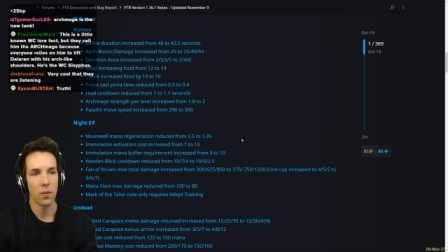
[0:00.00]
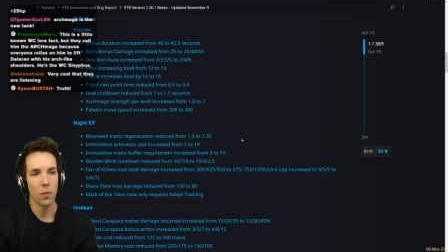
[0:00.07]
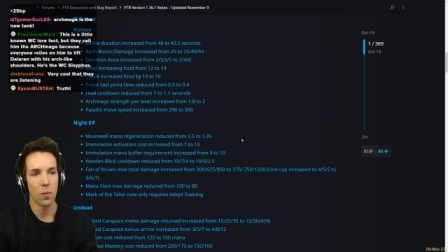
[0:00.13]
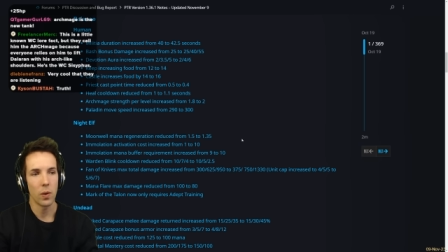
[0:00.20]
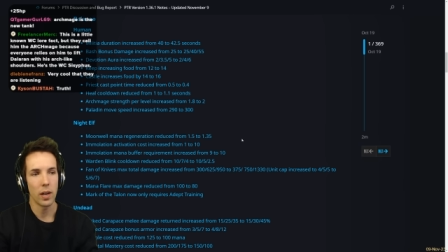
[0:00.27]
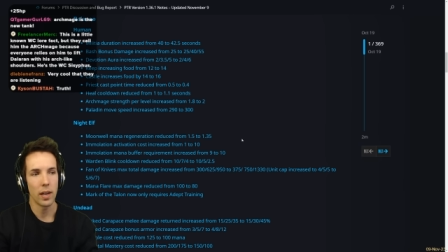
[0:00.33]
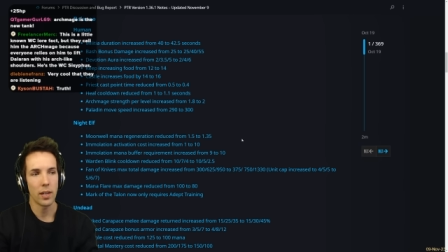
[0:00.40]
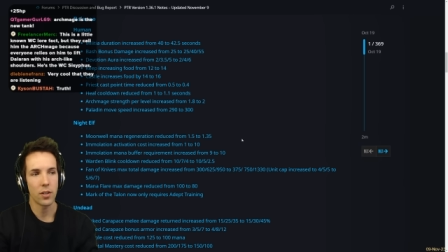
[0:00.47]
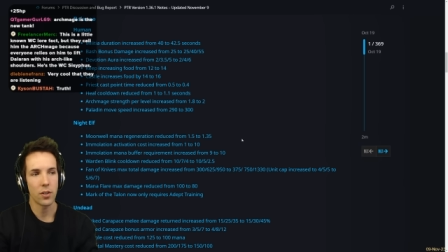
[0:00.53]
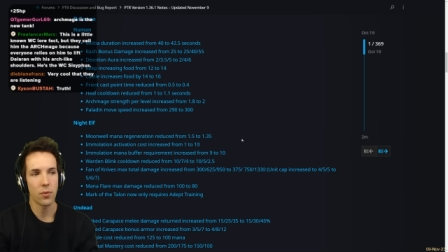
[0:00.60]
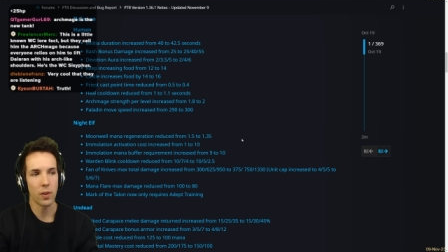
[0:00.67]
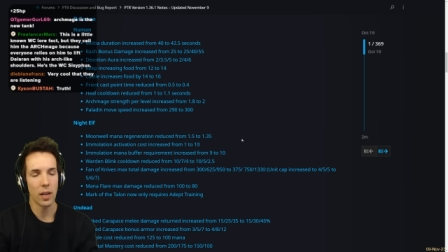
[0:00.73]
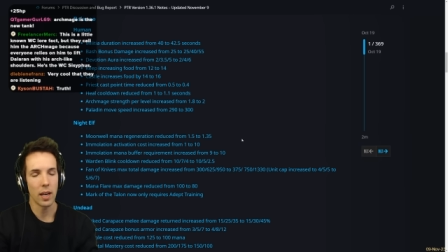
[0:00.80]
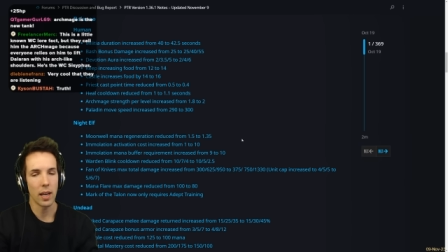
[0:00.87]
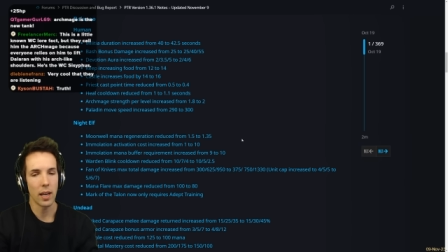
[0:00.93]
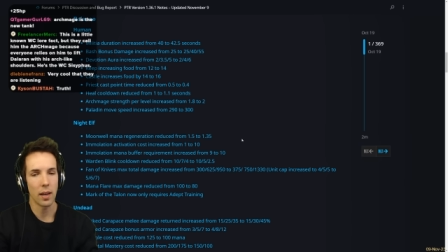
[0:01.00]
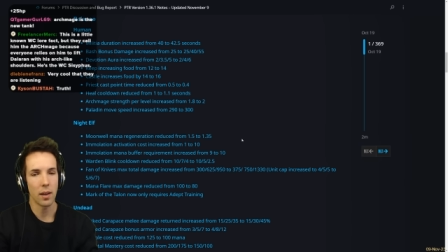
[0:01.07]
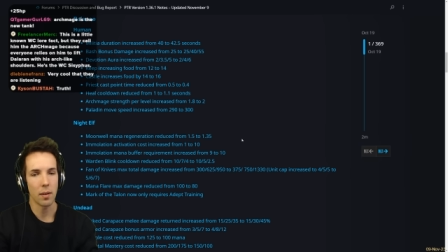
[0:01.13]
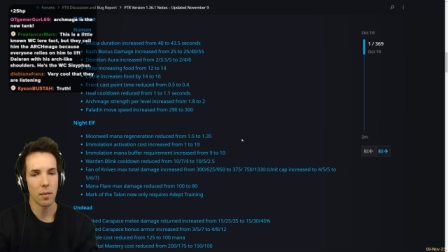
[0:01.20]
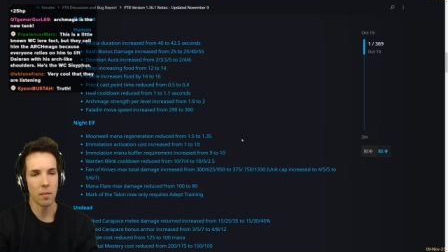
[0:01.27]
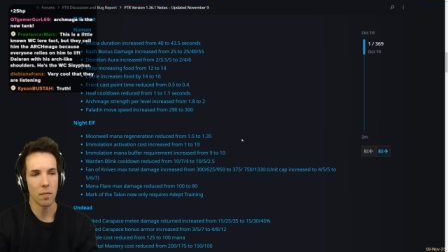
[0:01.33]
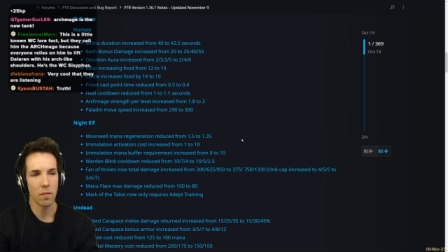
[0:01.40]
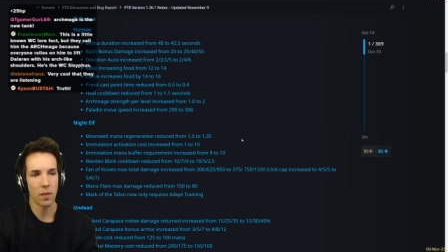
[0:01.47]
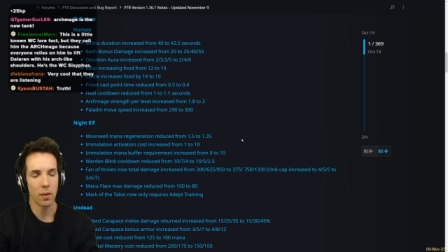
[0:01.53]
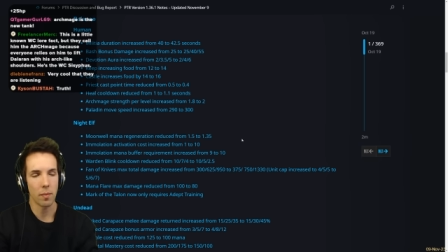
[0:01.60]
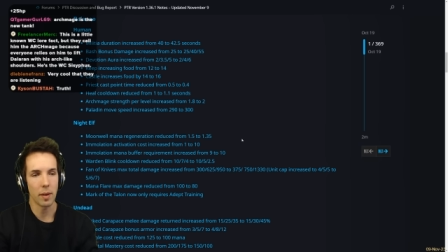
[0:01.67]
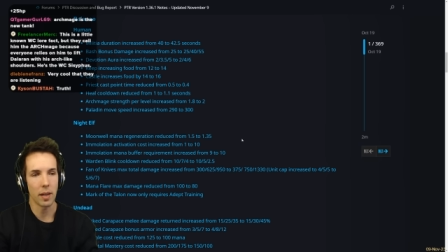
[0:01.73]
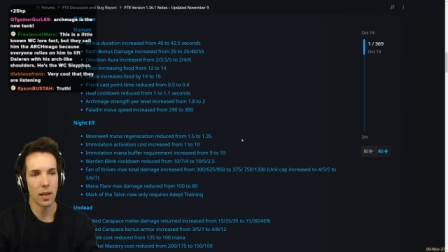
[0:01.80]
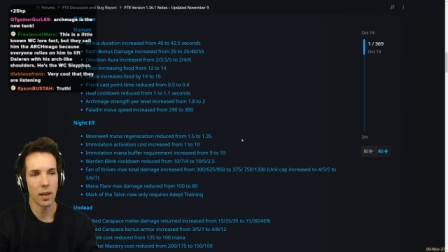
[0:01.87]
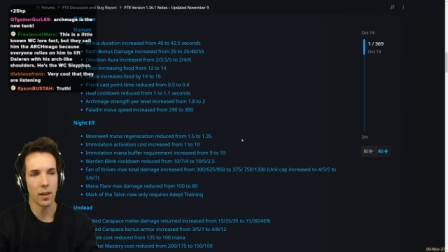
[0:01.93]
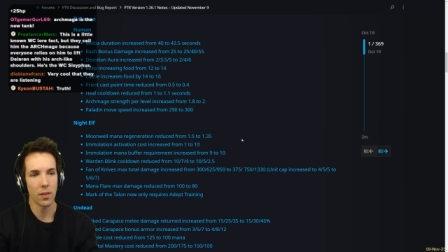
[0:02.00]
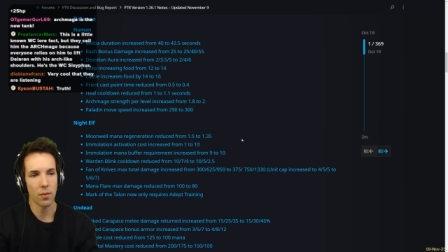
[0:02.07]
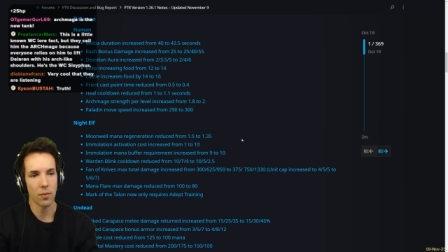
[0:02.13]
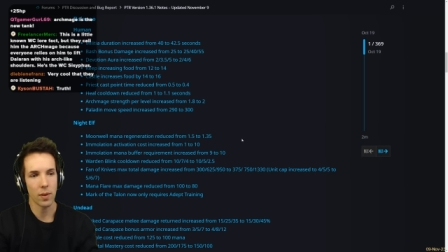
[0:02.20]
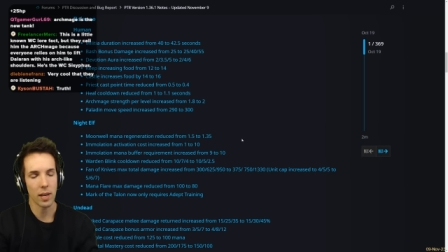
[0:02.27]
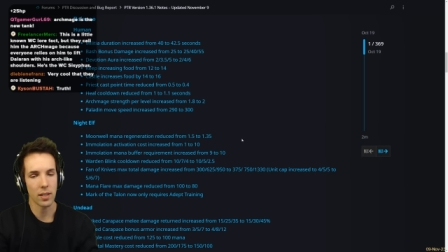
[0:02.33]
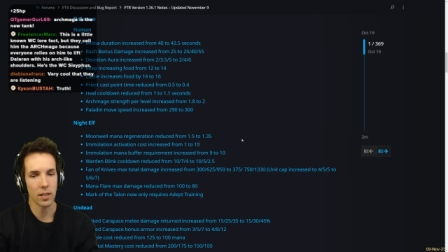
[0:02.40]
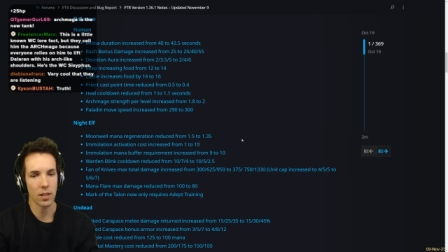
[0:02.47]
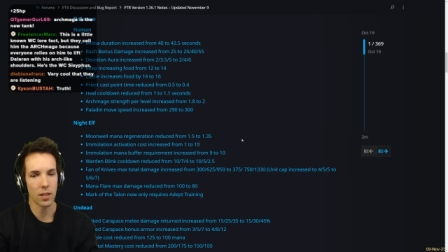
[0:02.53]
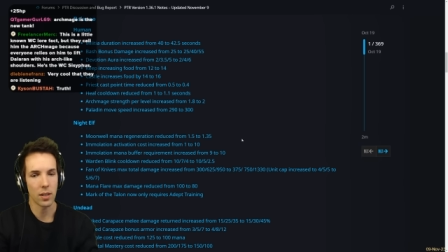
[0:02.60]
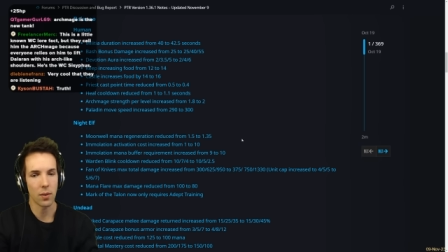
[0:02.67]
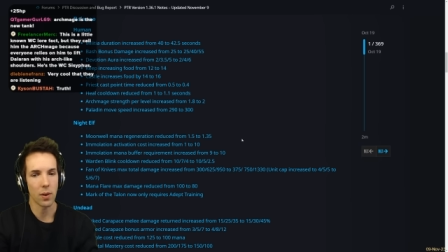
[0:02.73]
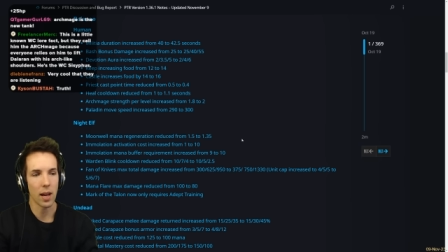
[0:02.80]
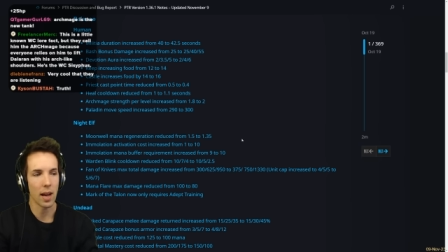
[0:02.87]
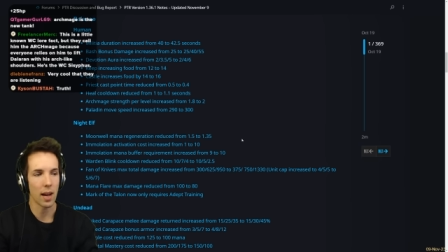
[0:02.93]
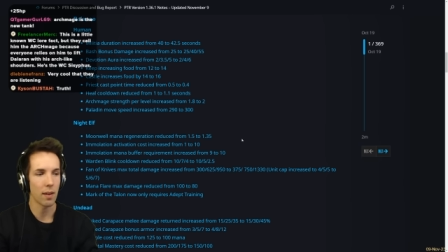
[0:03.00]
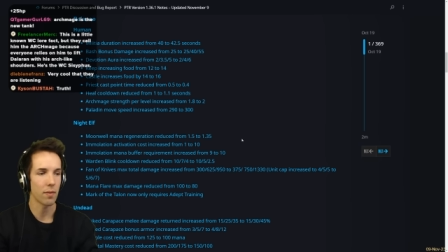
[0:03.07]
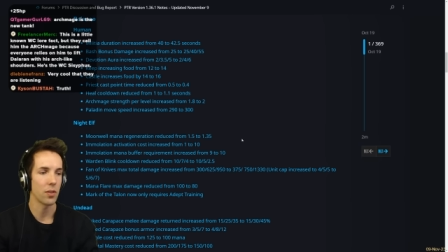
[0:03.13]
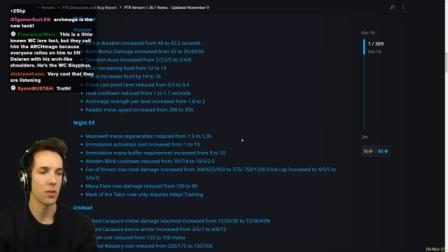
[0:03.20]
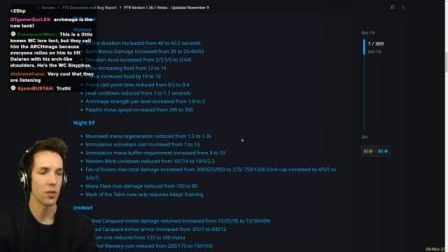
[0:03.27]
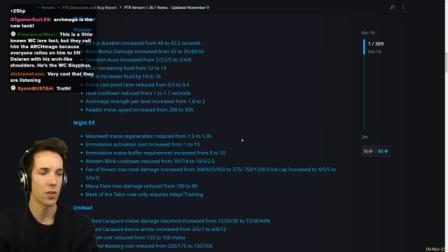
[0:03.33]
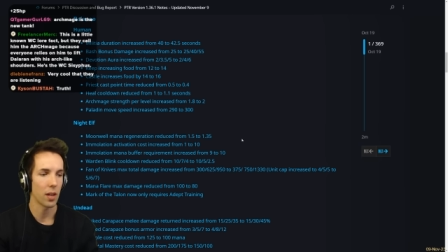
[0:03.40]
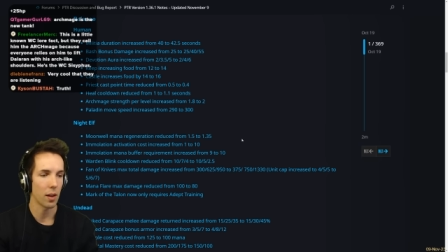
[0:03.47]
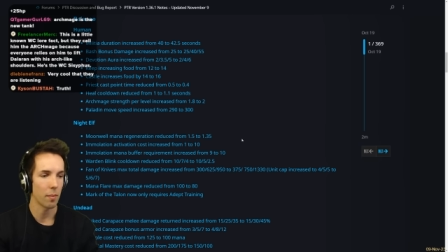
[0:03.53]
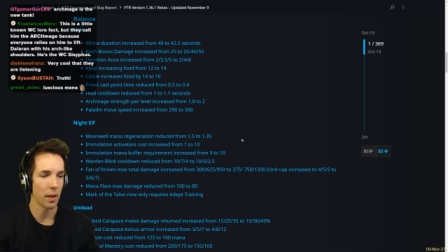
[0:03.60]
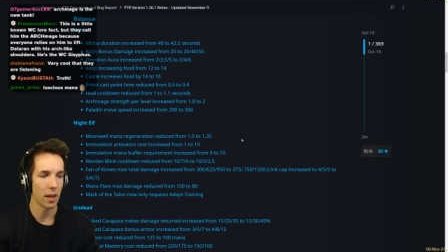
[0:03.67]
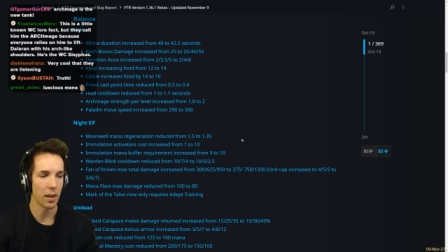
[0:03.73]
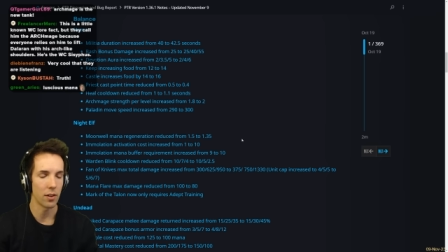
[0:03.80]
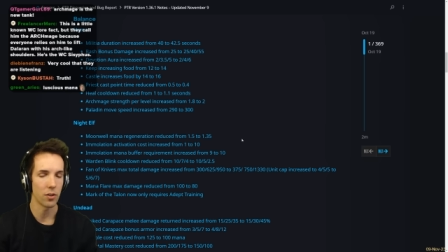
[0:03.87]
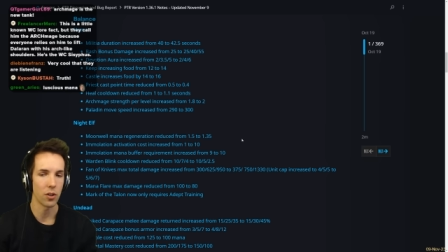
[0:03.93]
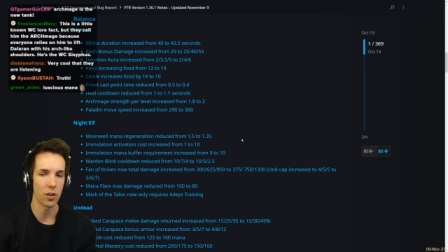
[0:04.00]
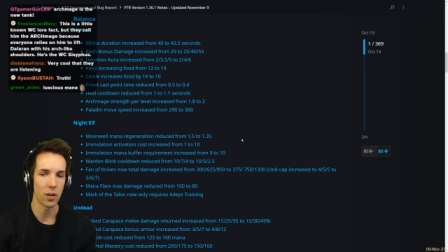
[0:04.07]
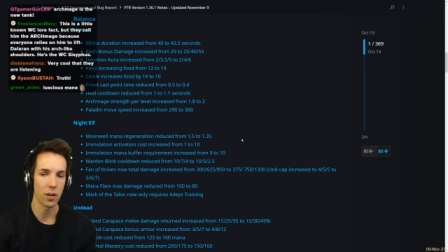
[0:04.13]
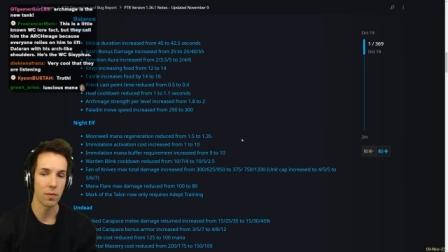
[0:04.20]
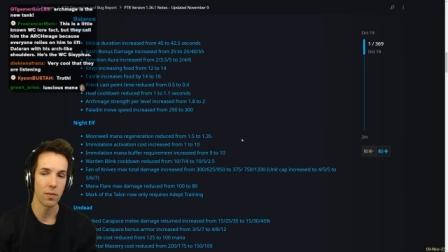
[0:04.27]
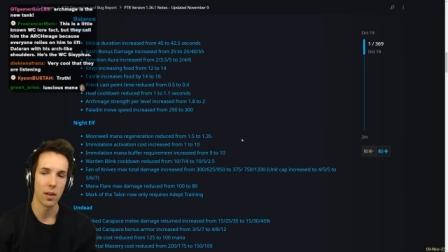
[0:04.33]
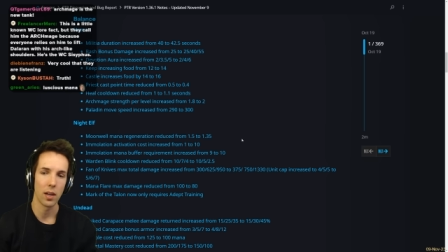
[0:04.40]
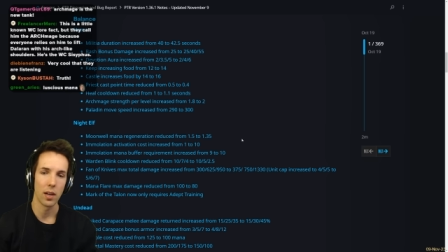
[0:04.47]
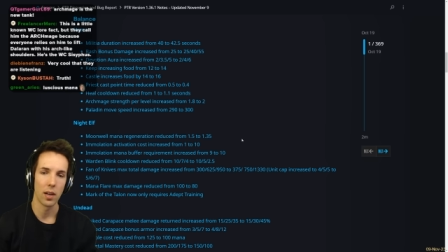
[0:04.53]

which really very many other races don't have the same energy of.